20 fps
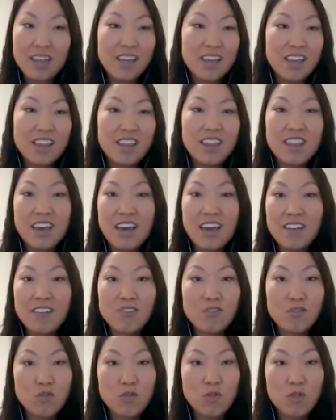
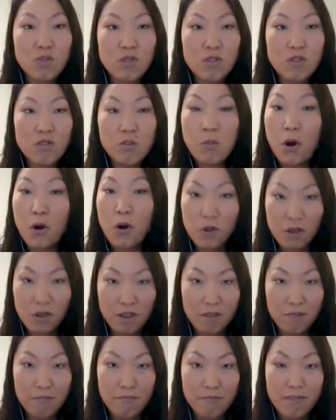That's the market.
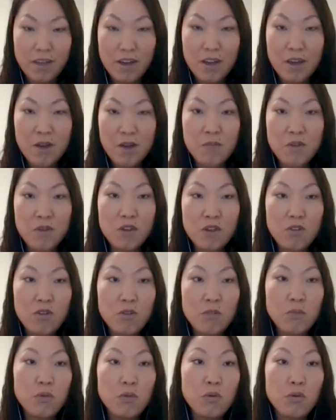The
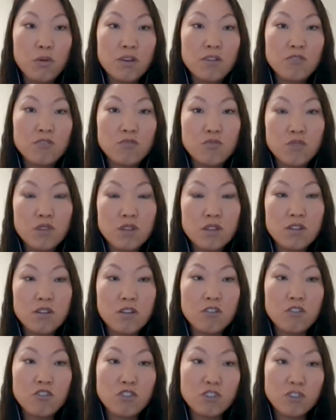employees really are
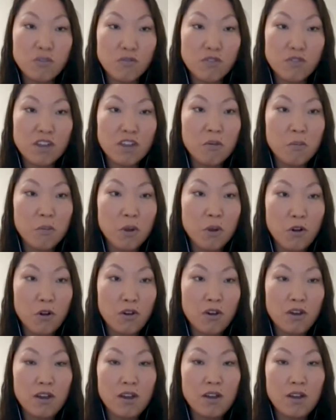shifting the
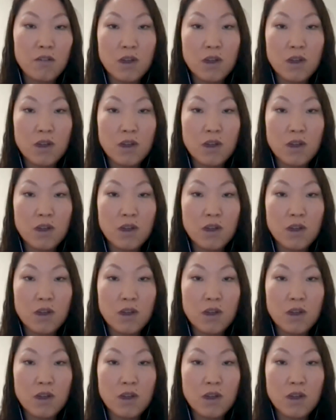market,